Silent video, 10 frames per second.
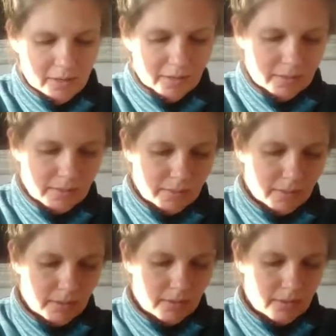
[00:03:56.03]
Now this
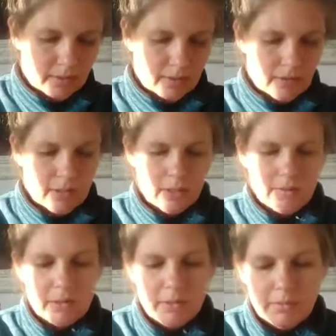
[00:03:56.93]
one, it's already kind of
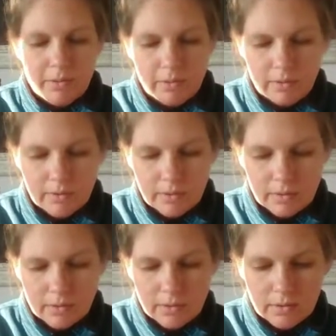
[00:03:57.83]
exploded, so
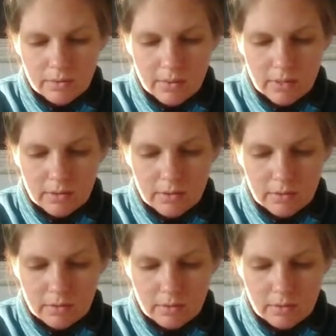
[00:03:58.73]
it's just a mess.